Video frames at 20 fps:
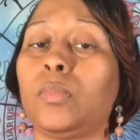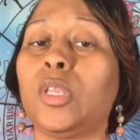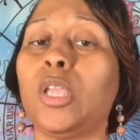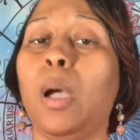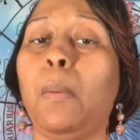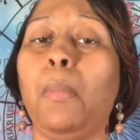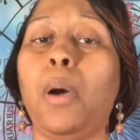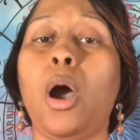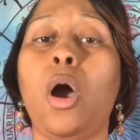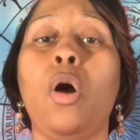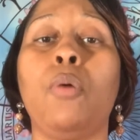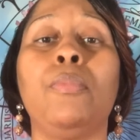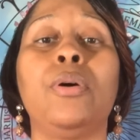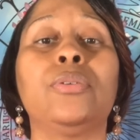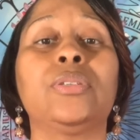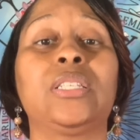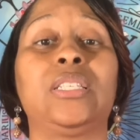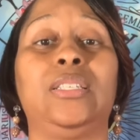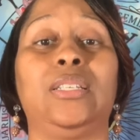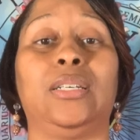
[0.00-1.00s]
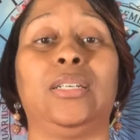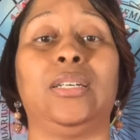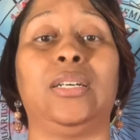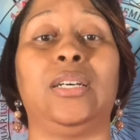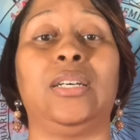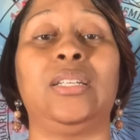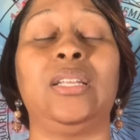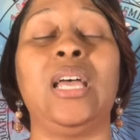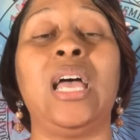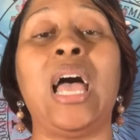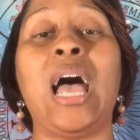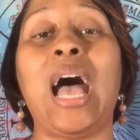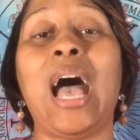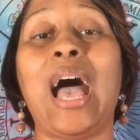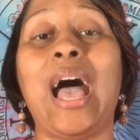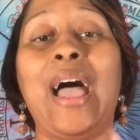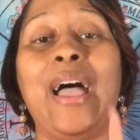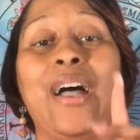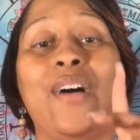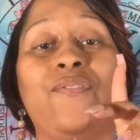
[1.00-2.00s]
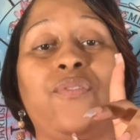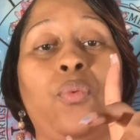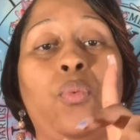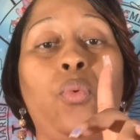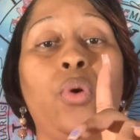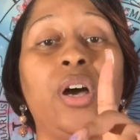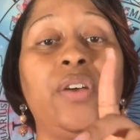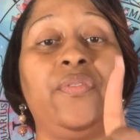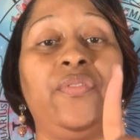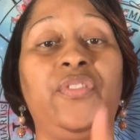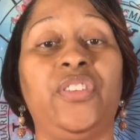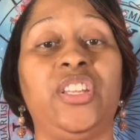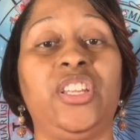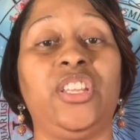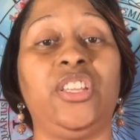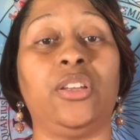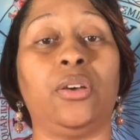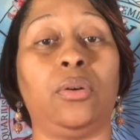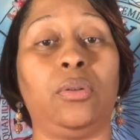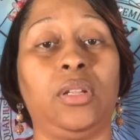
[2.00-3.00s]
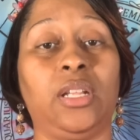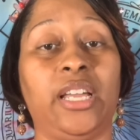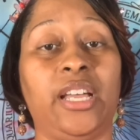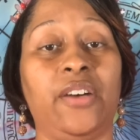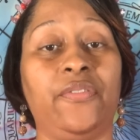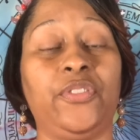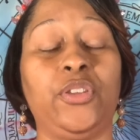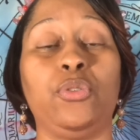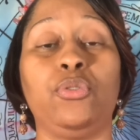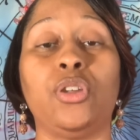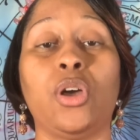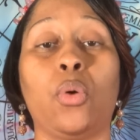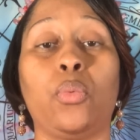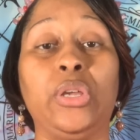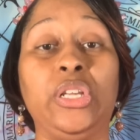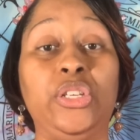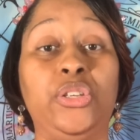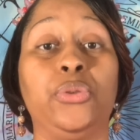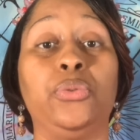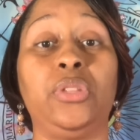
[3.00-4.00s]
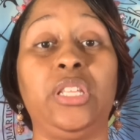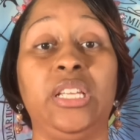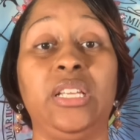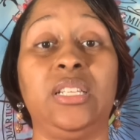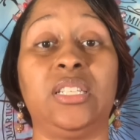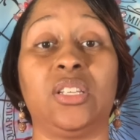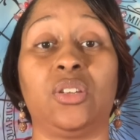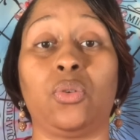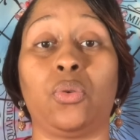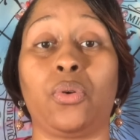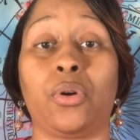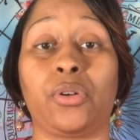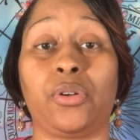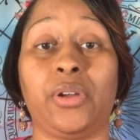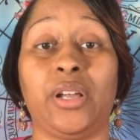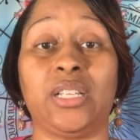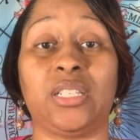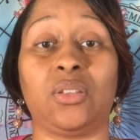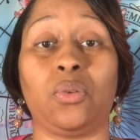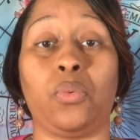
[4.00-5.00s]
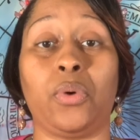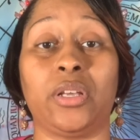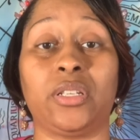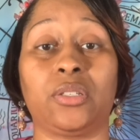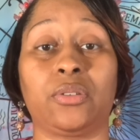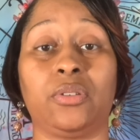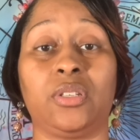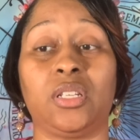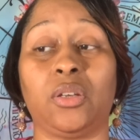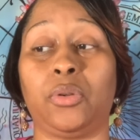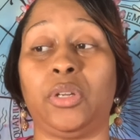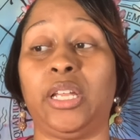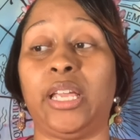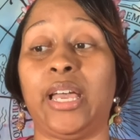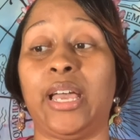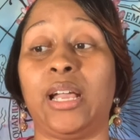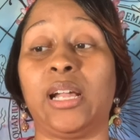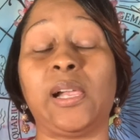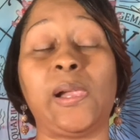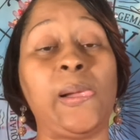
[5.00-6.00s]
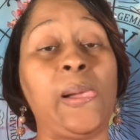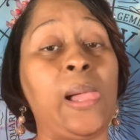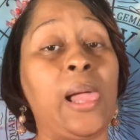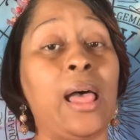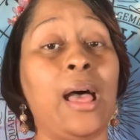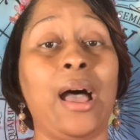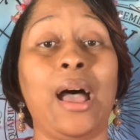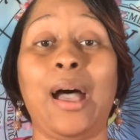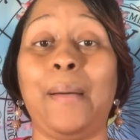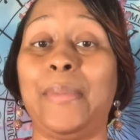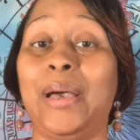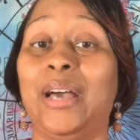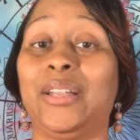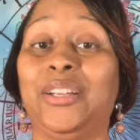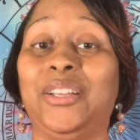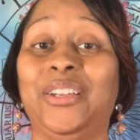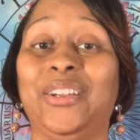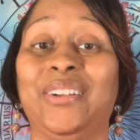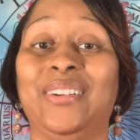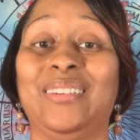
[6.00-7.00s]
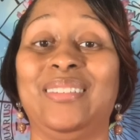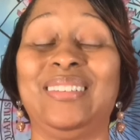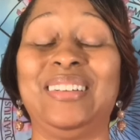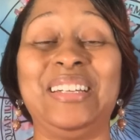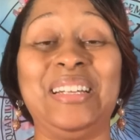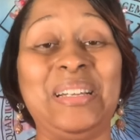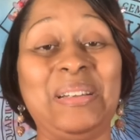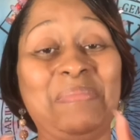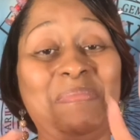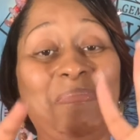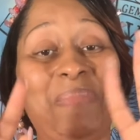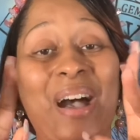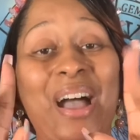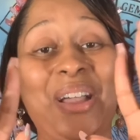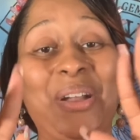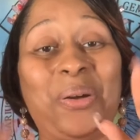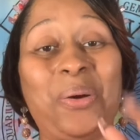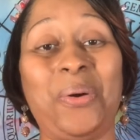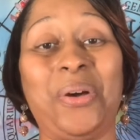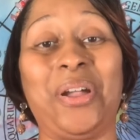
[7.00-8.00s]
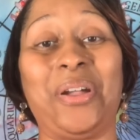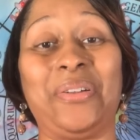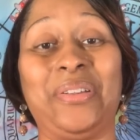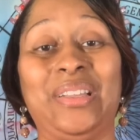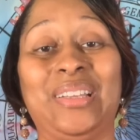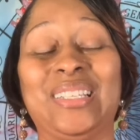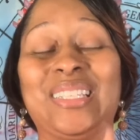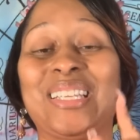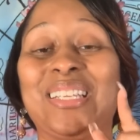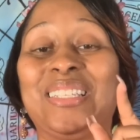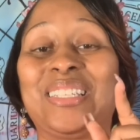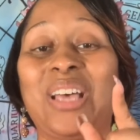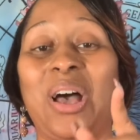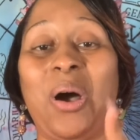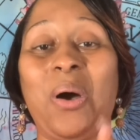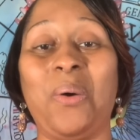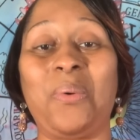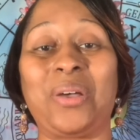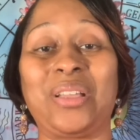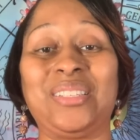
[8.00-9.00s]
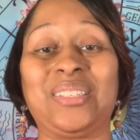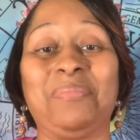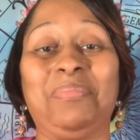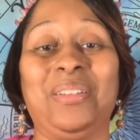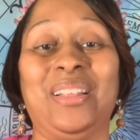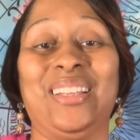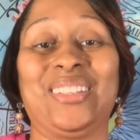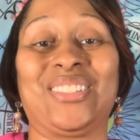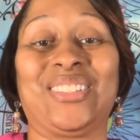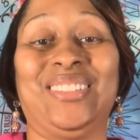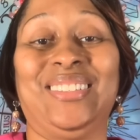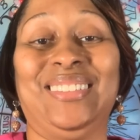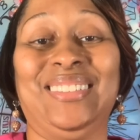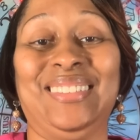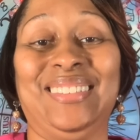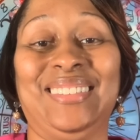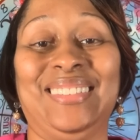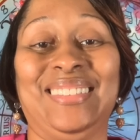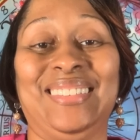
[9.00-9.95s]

I'm almost done. I have one video left. You know, we do these in order as the Western Zodiac. I'm out of here. Bye, Aquarius. It's always a pleasure.